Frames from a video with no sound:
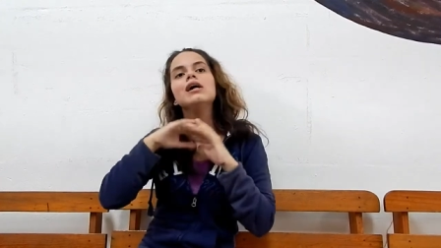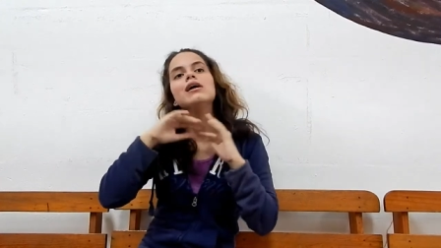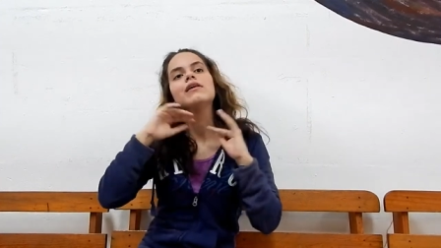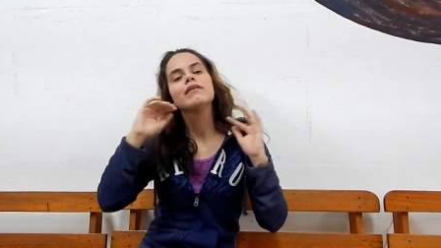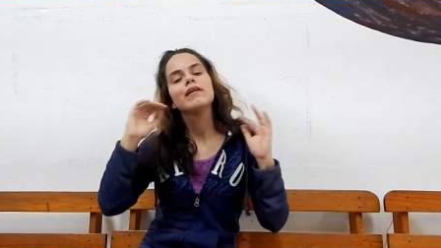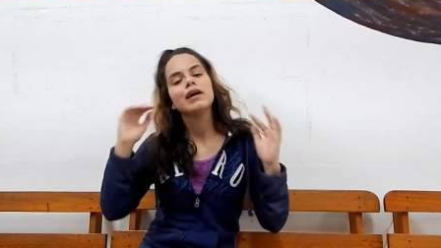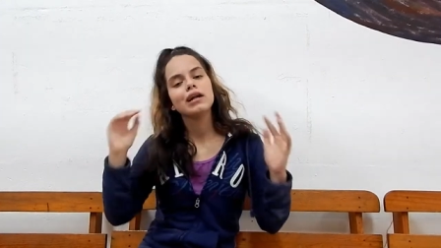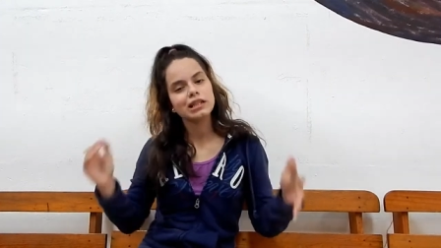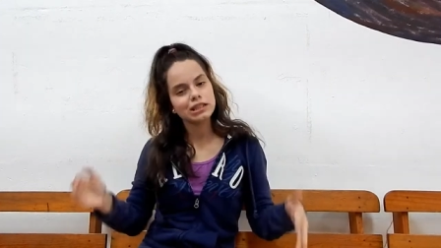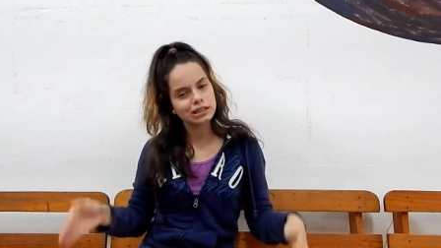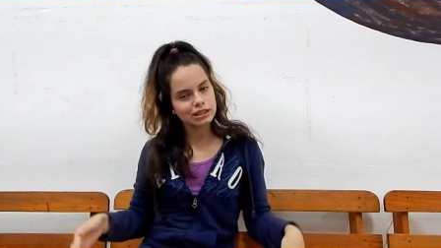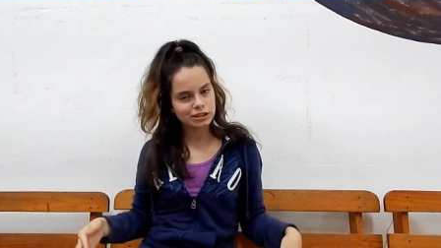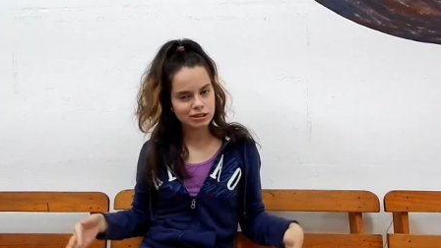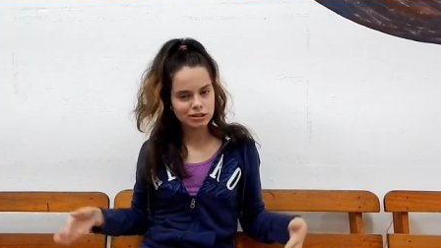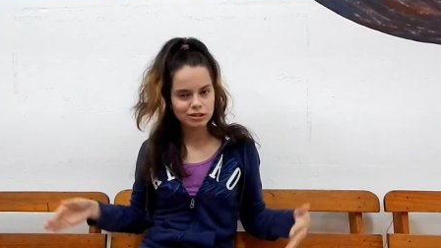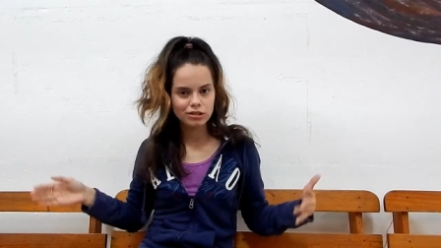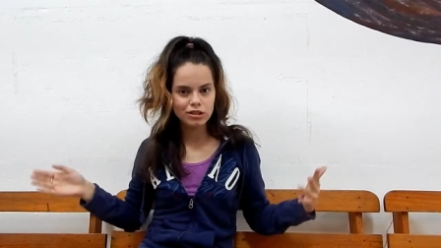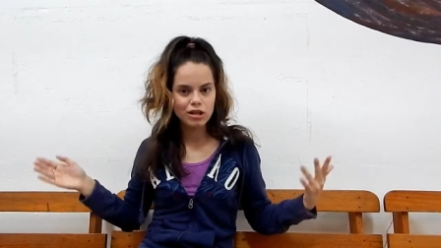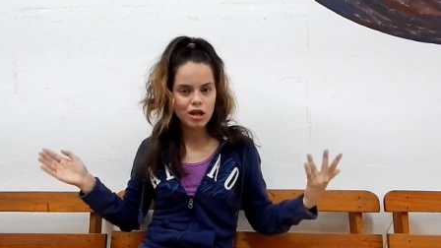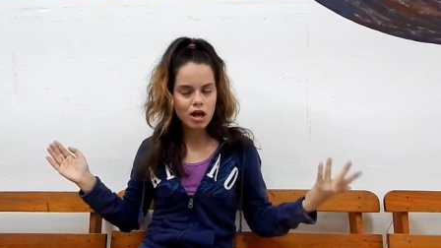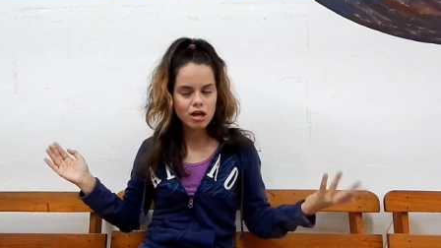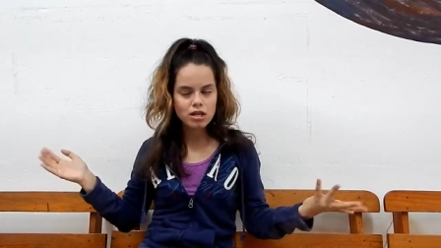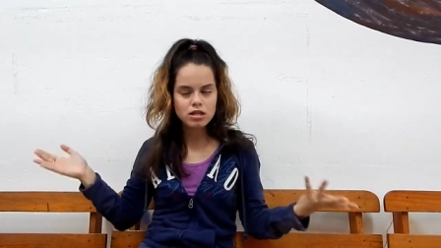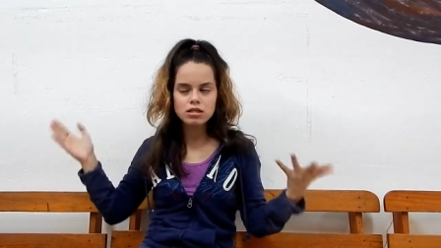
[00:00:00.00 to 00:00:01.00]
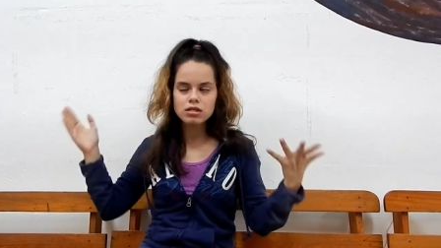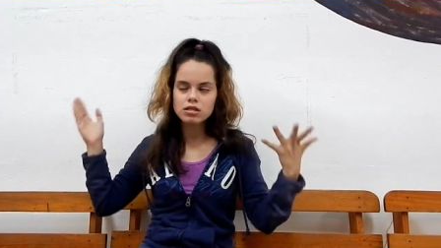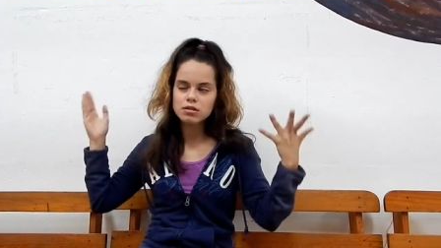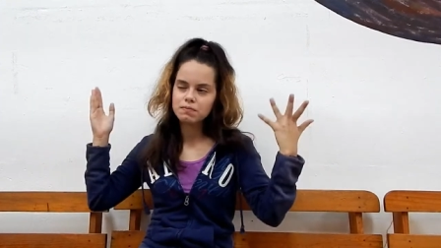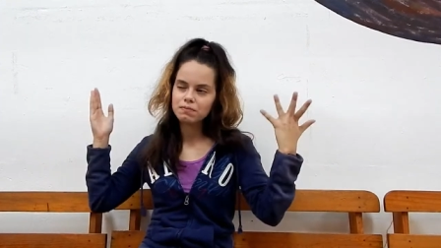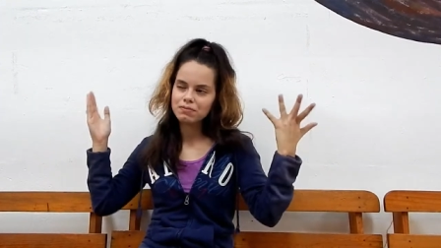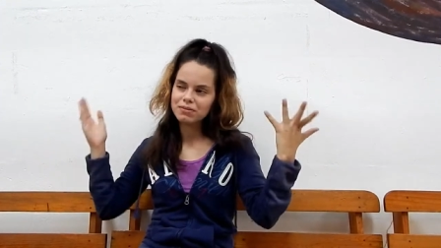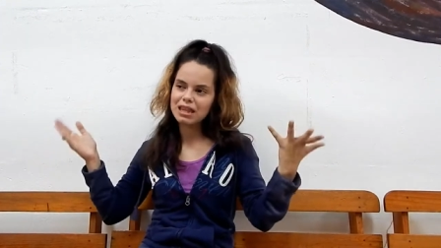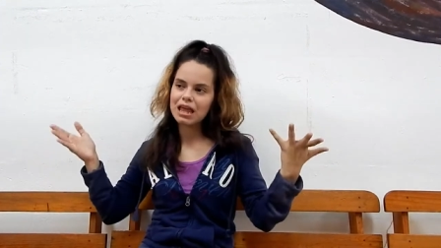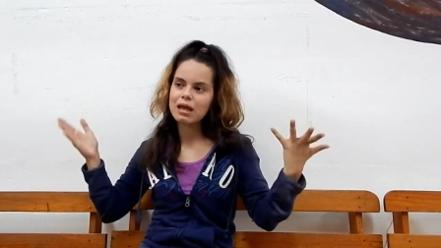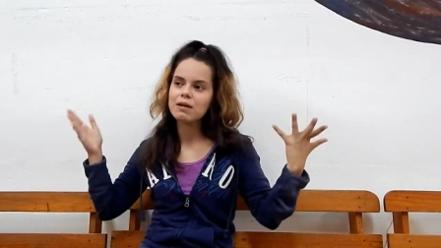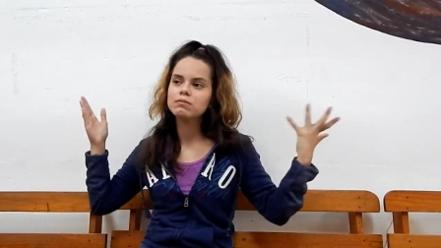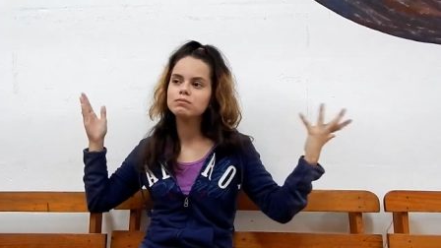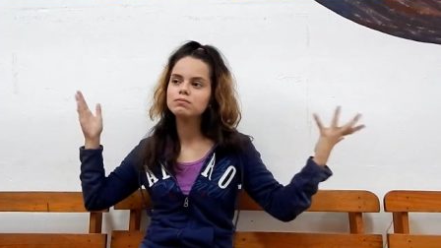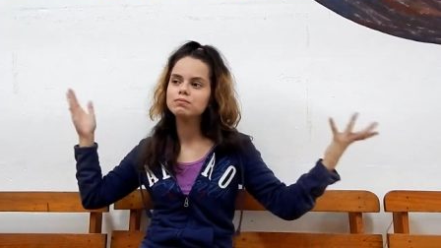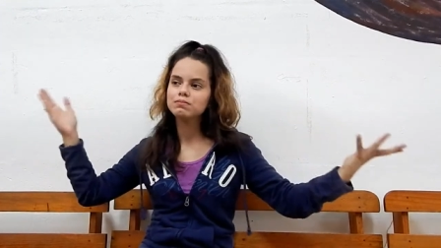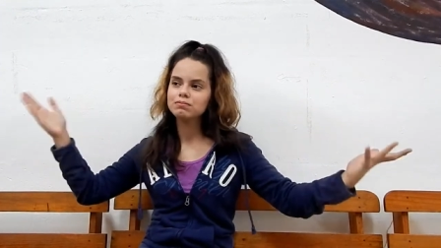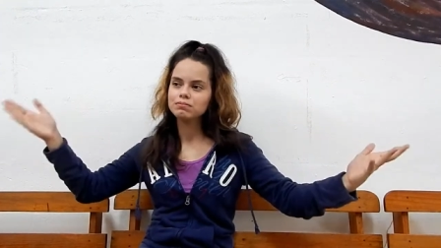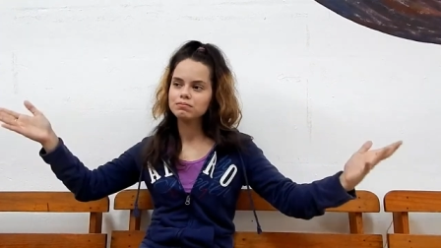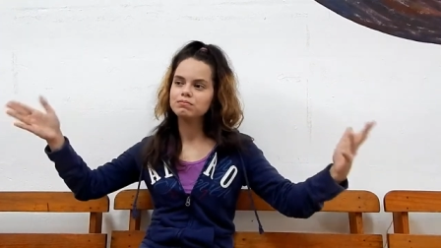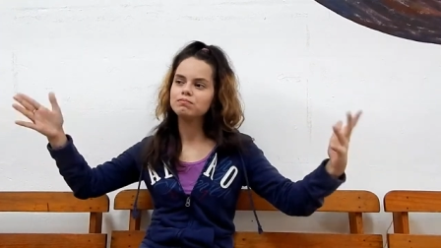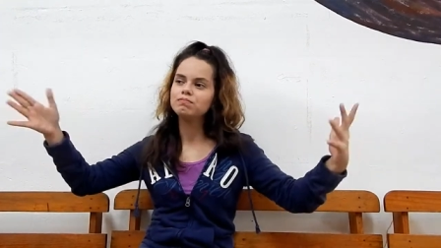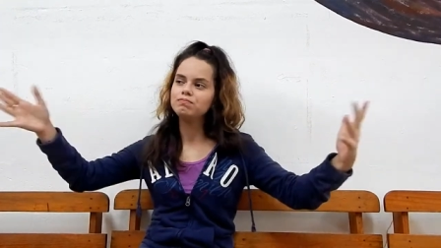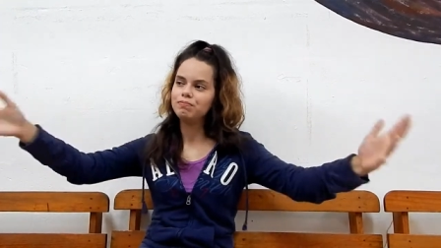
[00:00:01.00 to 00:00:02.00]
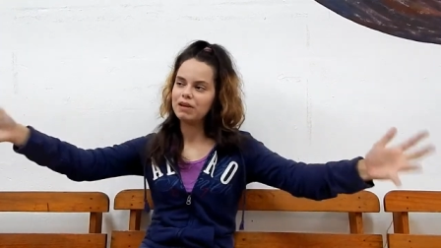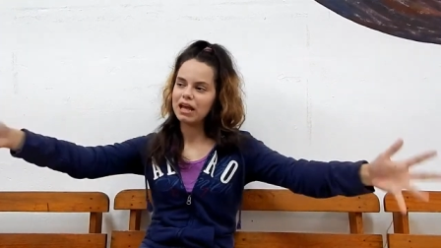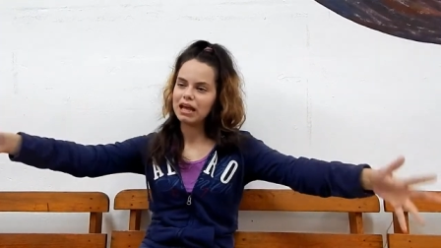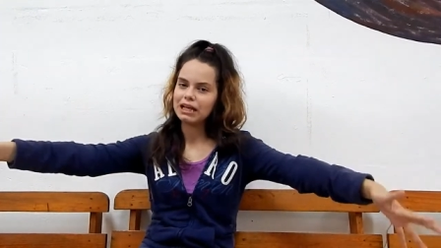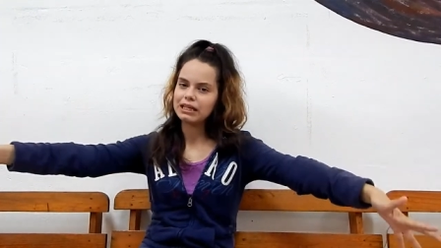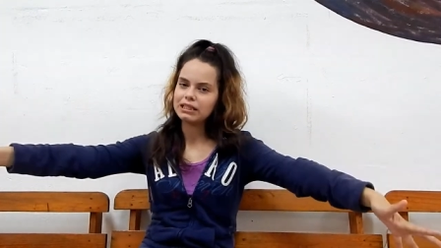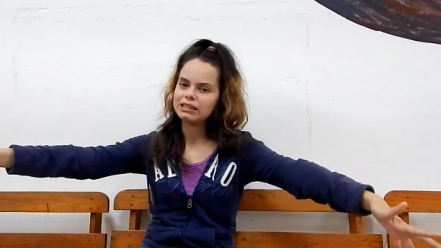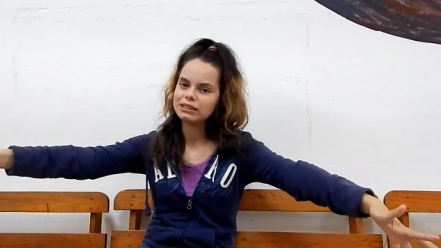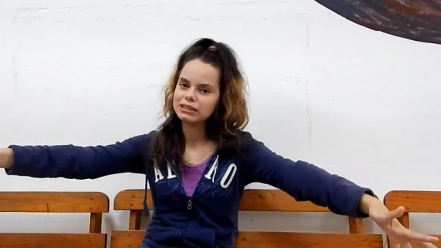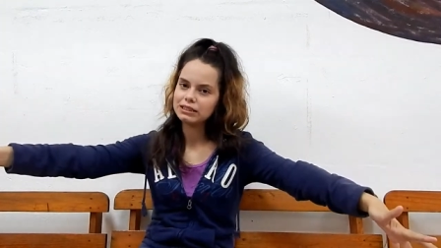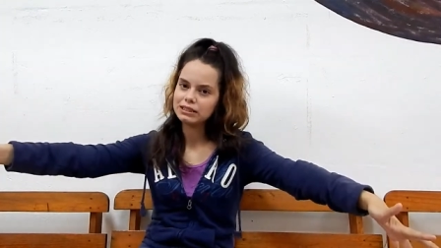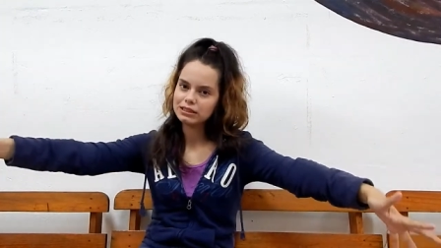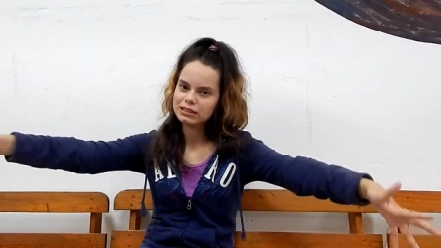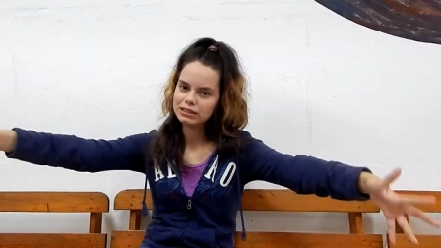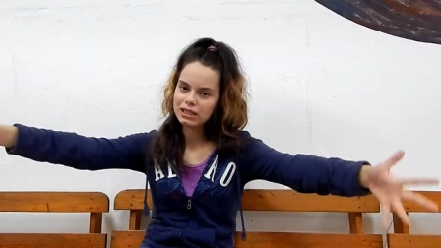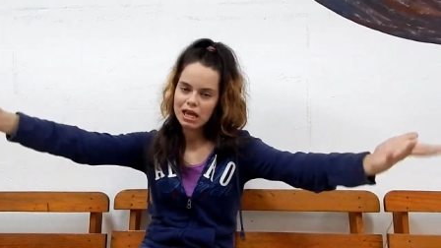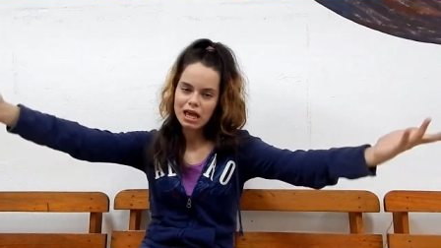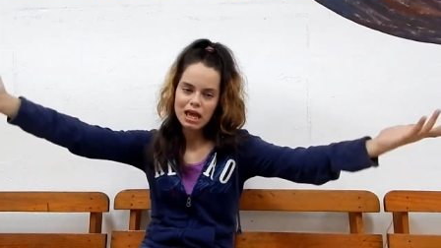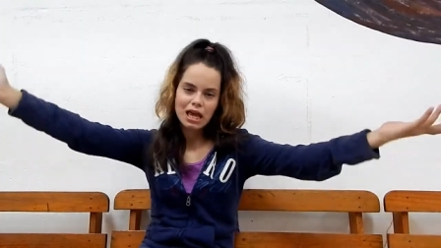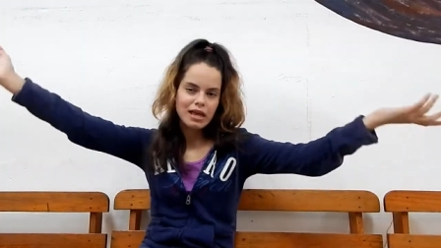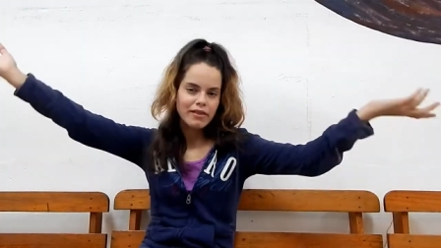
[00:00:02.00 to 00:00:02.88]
that it's not the best